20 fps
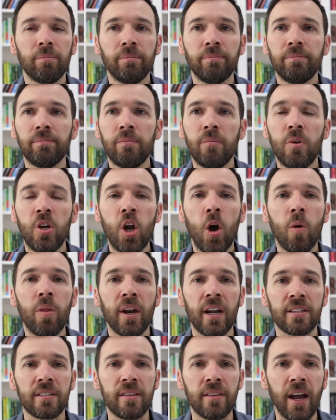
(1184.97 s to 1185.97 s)
know that
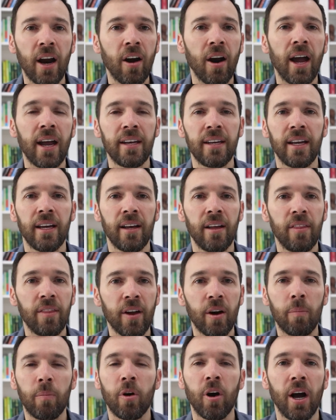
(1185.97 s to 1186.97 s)
it's their idea and their
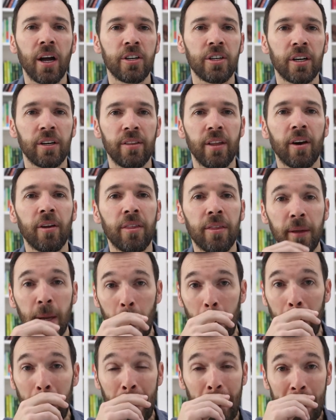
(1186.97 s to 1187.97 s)
project, their
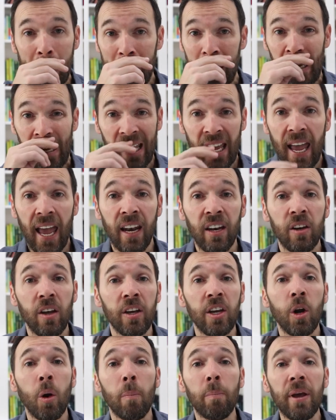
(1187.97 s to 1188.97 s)
thing. And,
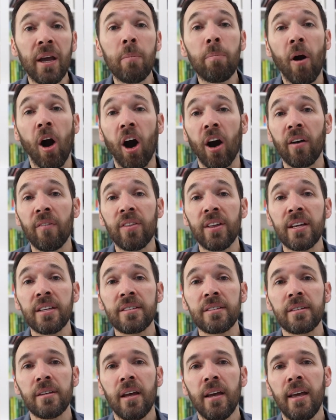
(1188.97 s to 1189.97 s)
a big part of
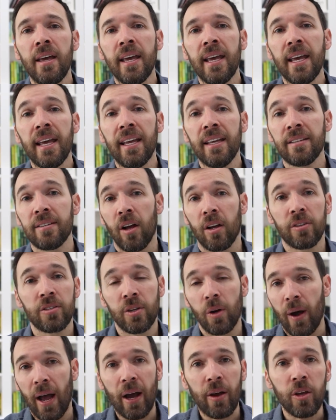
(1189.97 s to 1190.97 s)
this is also
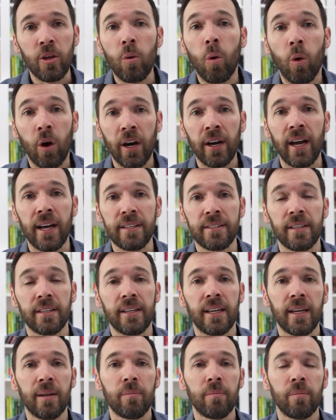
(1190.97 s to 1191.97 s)
how you organize the
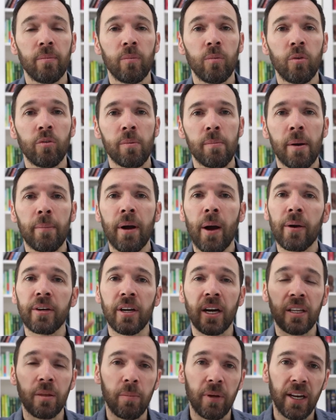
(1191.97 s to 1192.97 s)
team. Remember how I
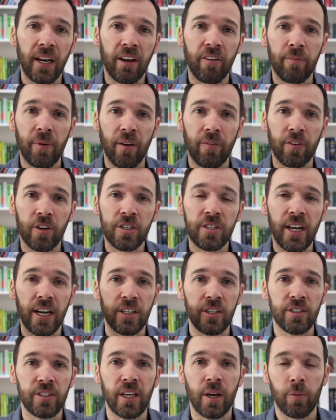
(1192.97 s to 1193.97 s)
talked in the beginning of my first
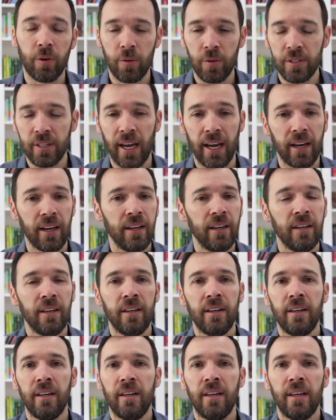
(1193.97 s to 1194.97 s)
agency where
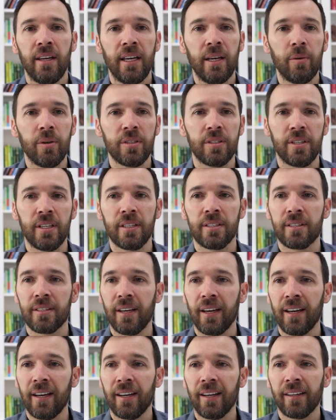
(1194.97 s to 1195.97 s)
it was this
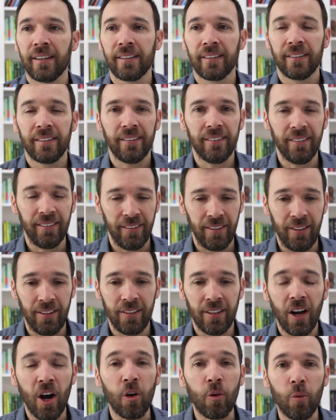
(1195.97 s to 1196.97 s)

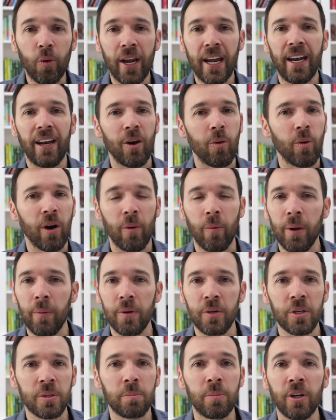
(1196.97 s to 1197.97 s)
arena where we would
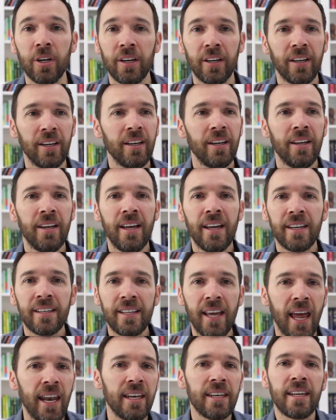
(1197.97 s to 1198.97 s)
just put
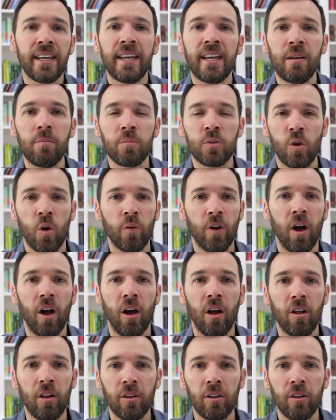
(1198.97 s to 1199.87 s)
10 teams all